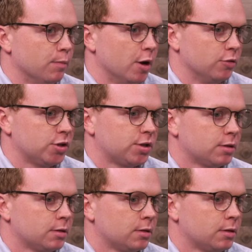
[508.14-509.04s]
the
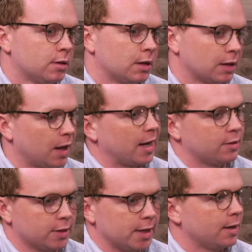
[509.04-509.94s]
most
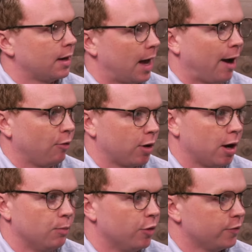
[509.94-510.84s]
likely
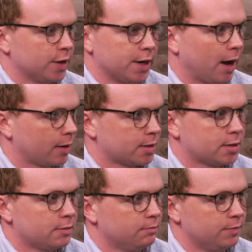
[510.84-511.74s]
outcome over the
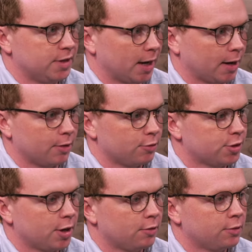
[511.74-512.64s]
next decade
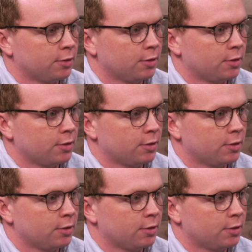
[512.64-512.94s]
or so?